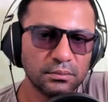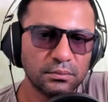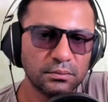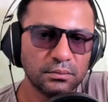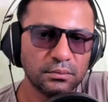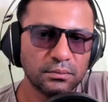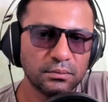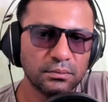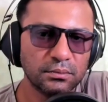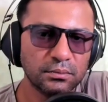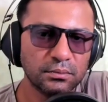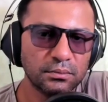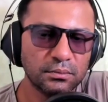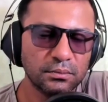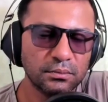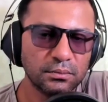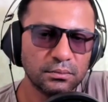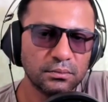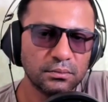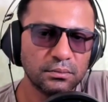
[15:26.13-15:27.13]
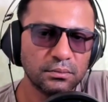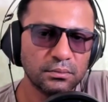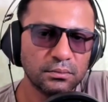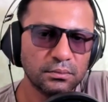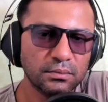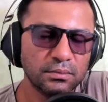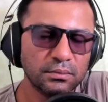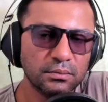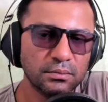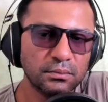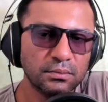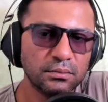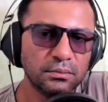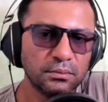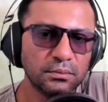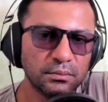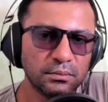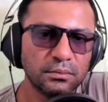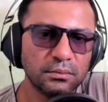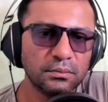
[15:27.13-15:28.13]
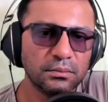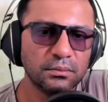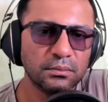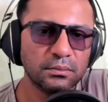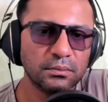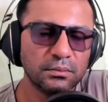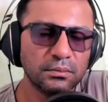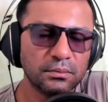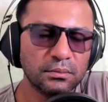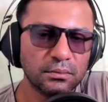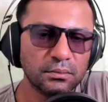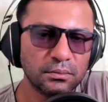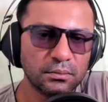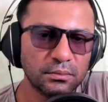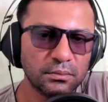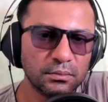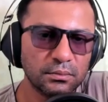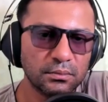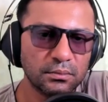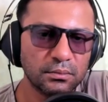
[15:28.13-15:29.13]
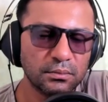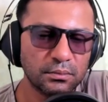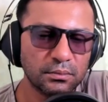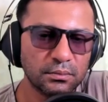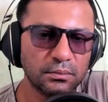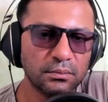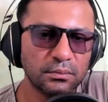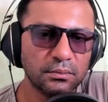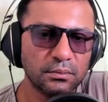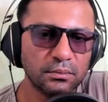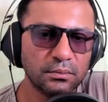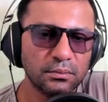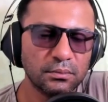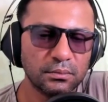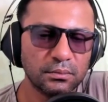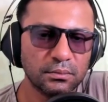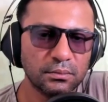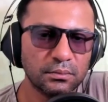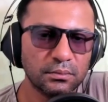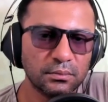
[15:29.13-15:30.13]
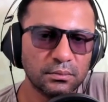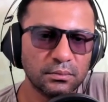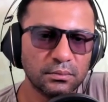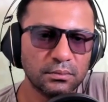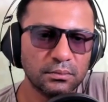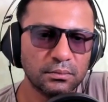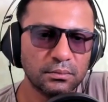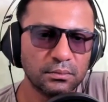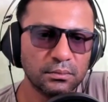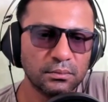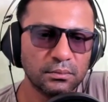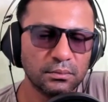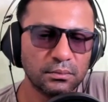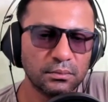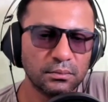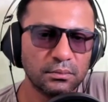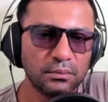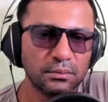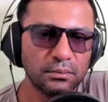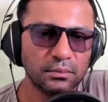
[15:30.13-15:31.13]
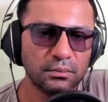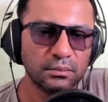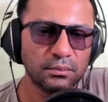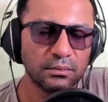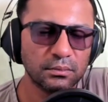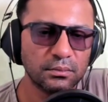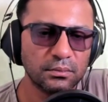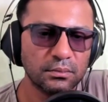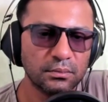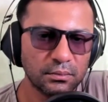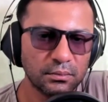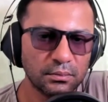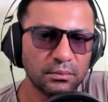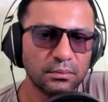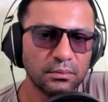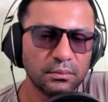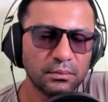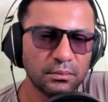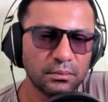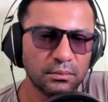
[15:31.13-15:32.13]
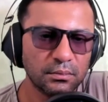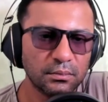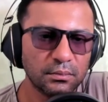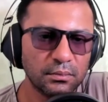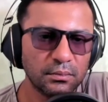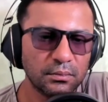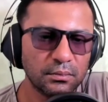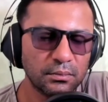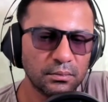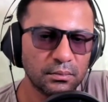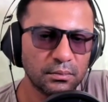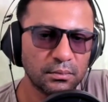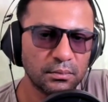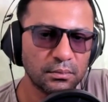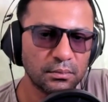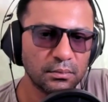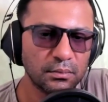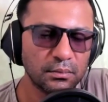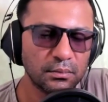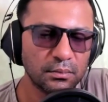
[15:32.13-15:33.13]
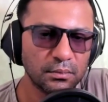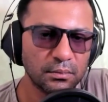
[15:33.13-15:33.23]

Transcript: [no speech]